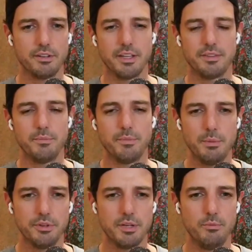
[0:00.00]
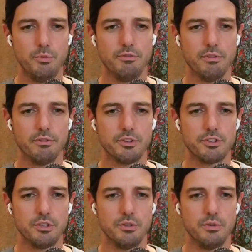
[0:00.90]
Like people didn't move over
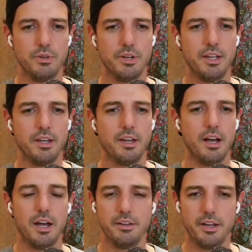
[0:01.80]
to online